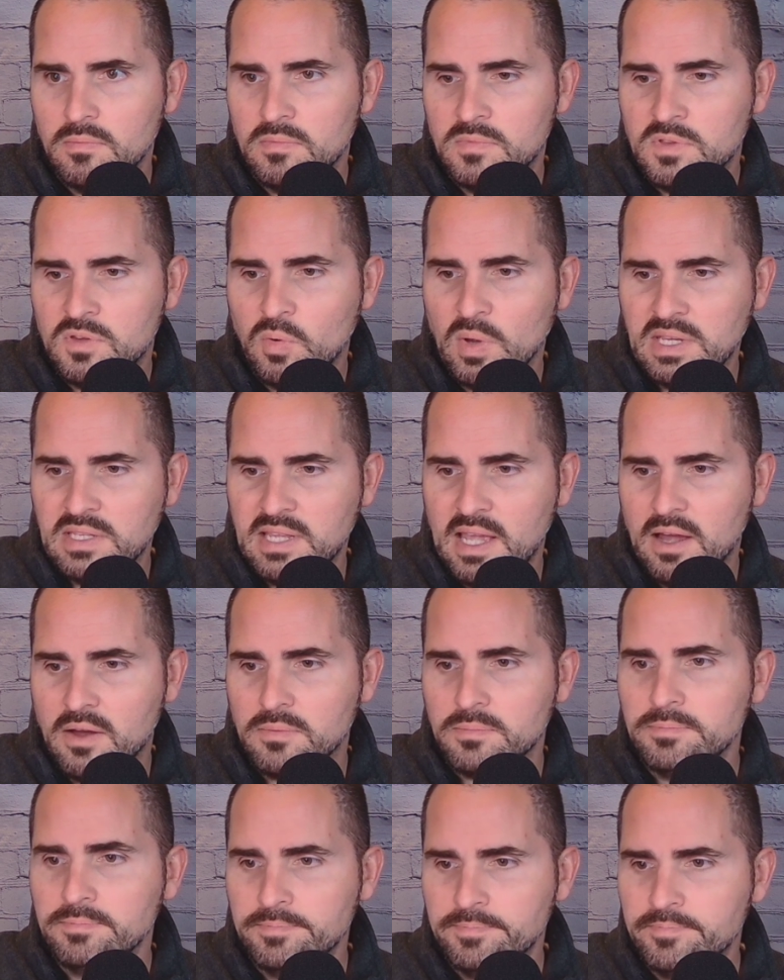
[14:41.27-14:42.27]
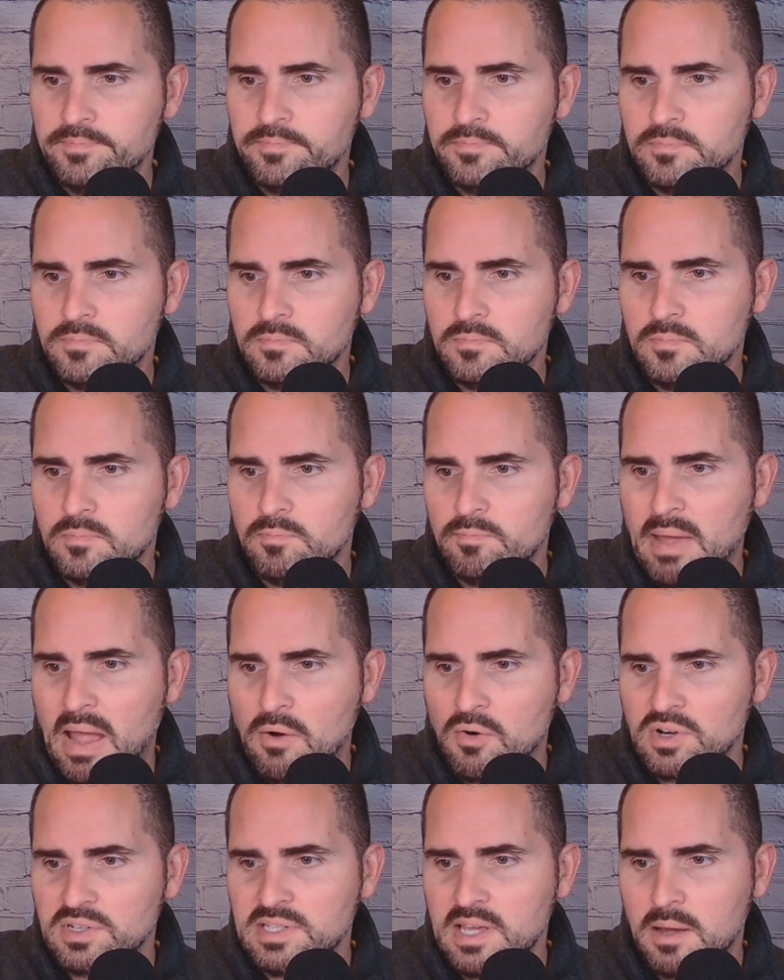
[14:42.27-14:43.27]
Tweaktown, power
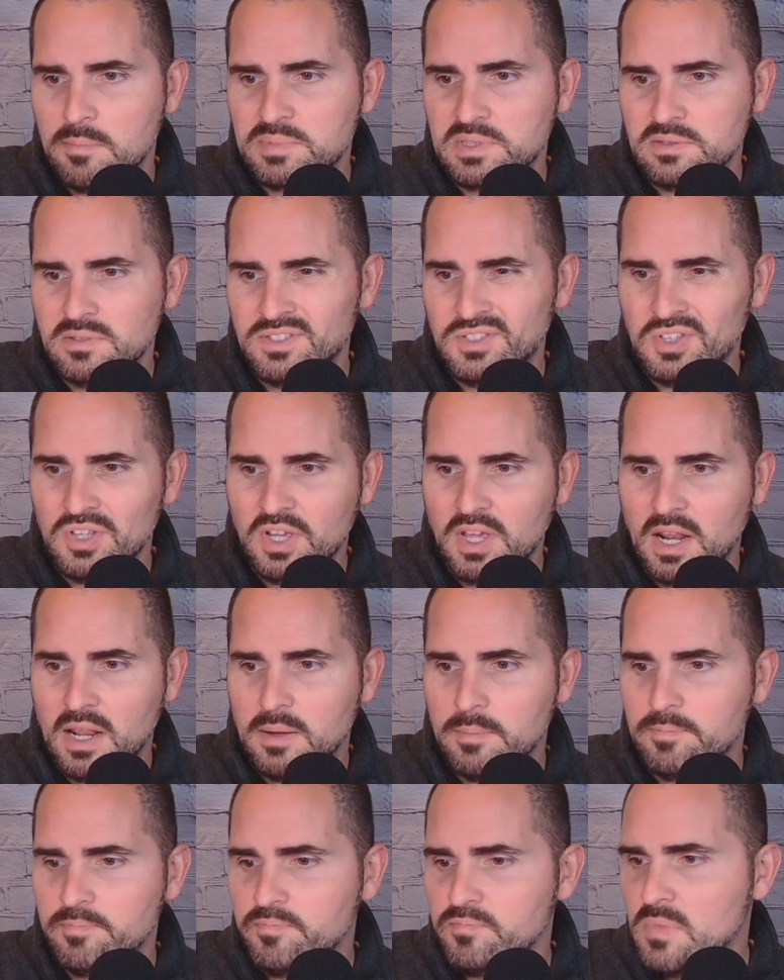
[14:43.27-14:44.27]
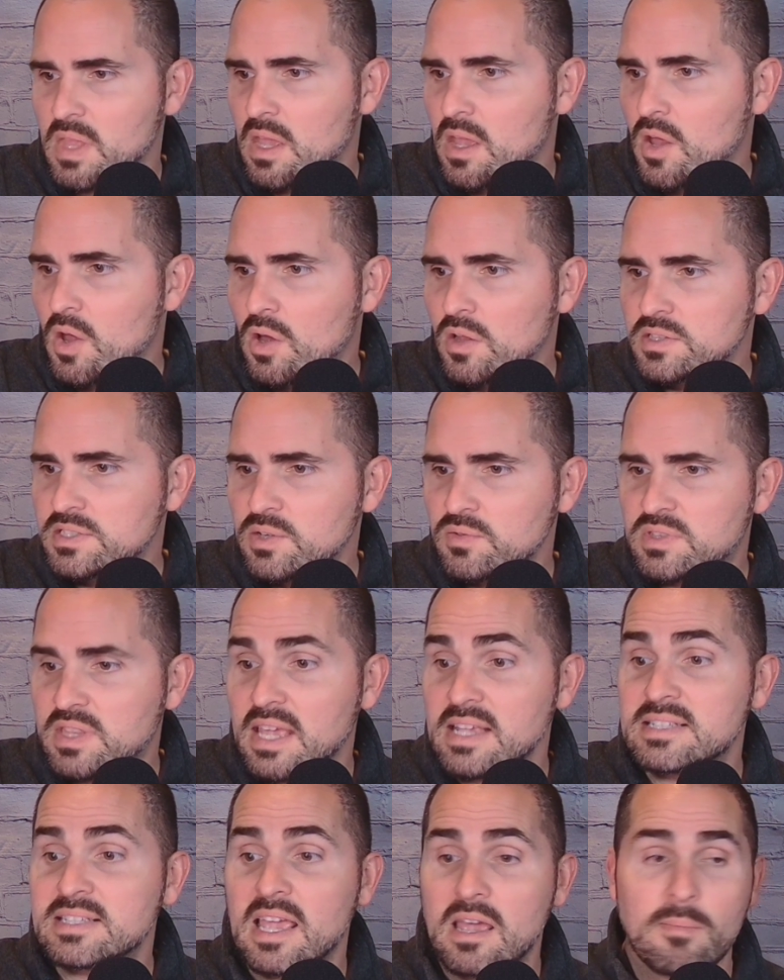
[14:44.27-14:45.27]
and temps. Let's look at it. Let's see what they
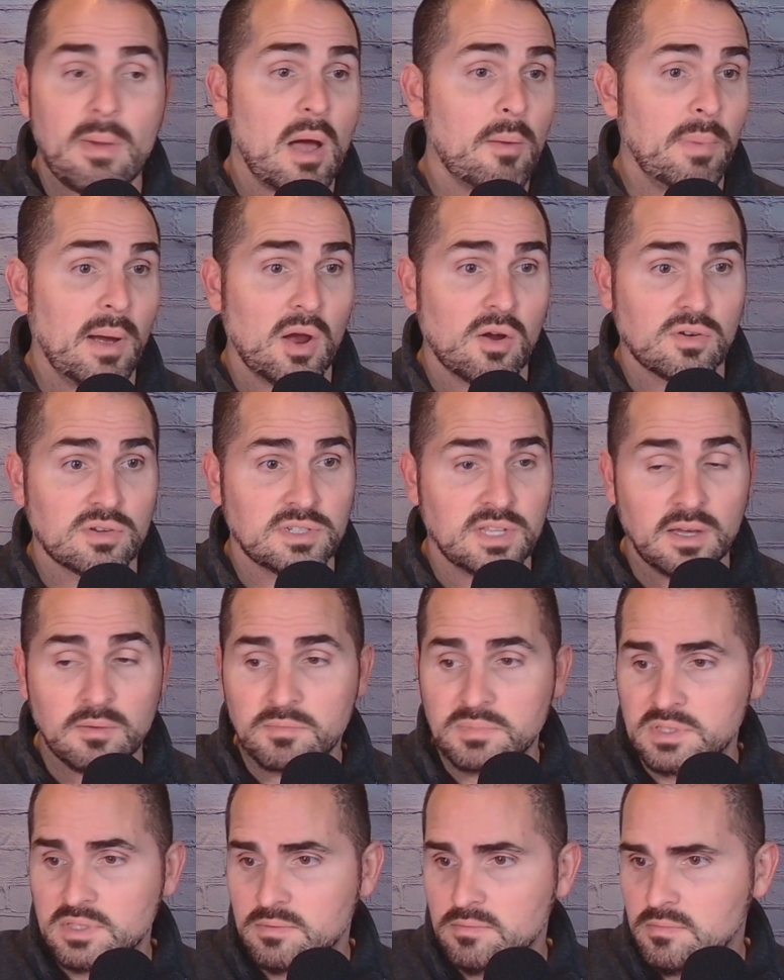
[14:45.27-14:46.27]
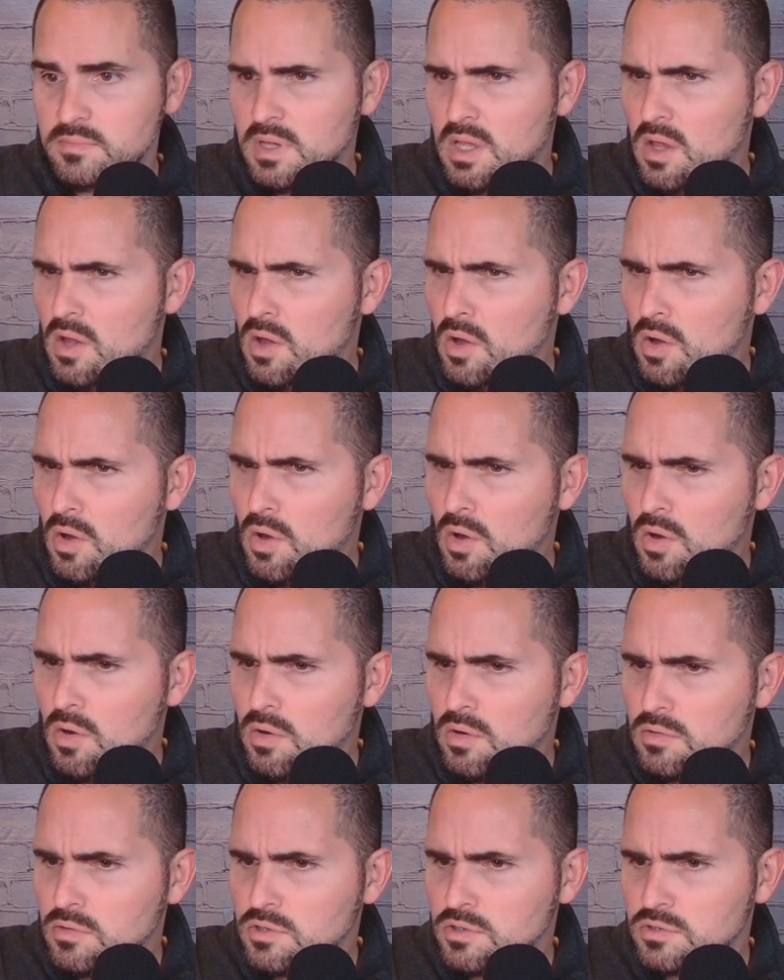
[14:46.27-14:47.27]
say about power and temps.
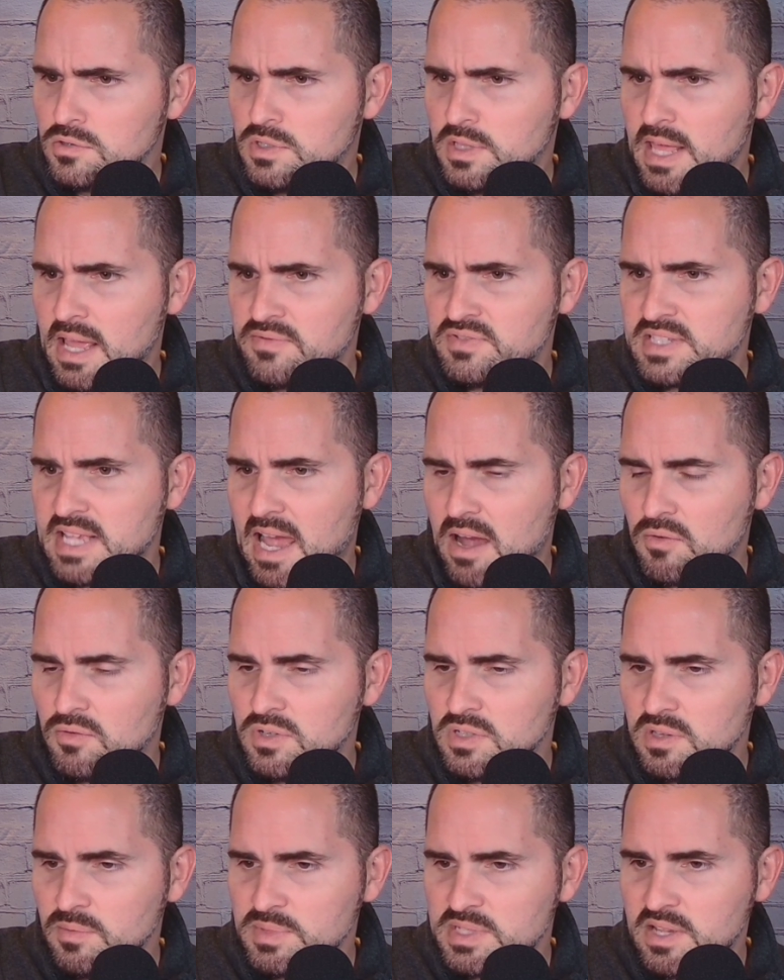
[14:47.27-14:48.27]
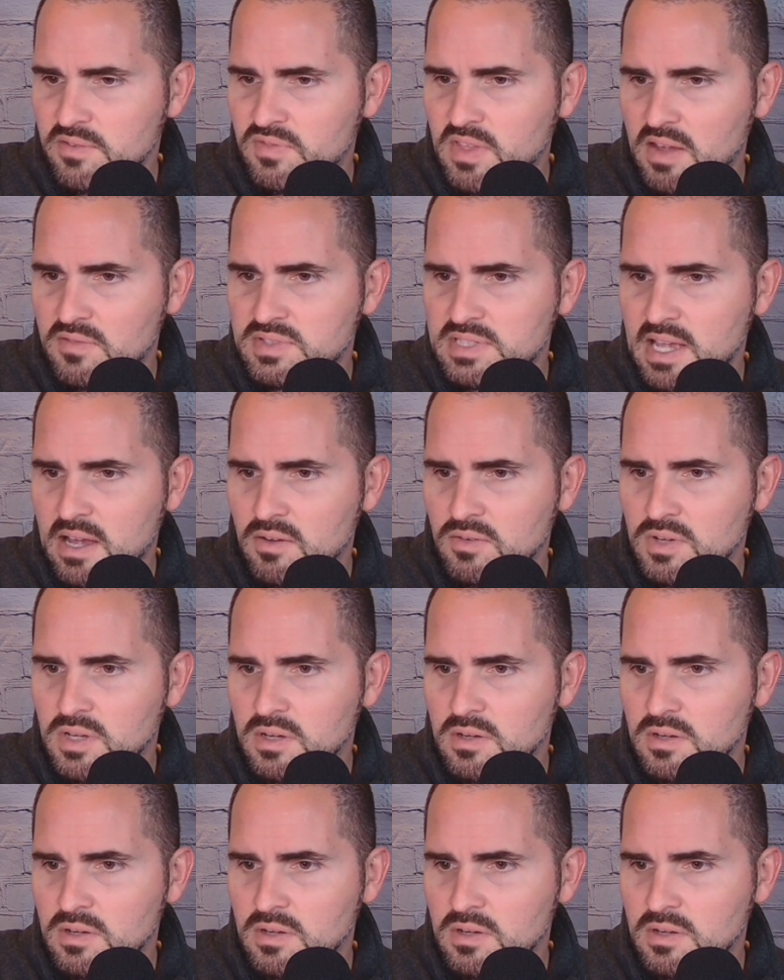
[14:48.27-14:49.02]
Or do they have sound? Let me see if they have sound.